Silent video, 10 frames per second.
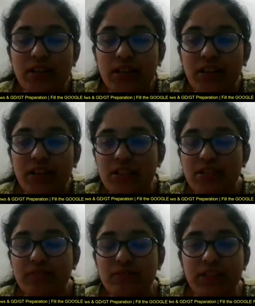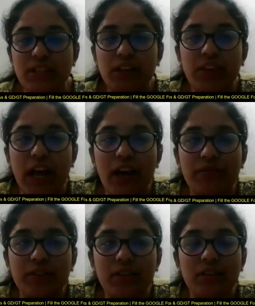circuit switching, we
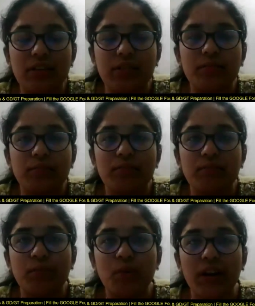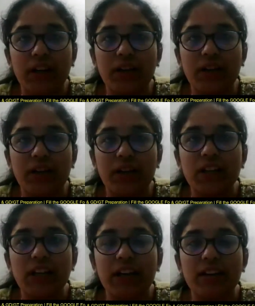have more
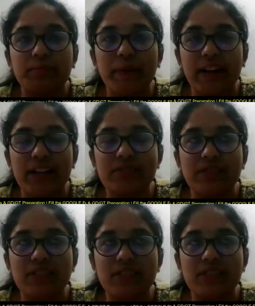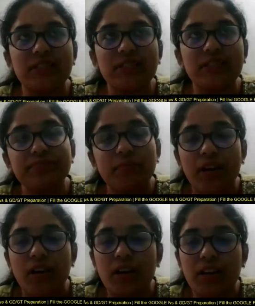reliability, and the packet switching
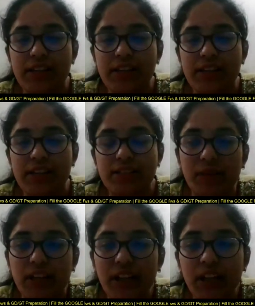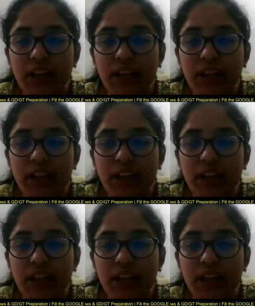less reliable.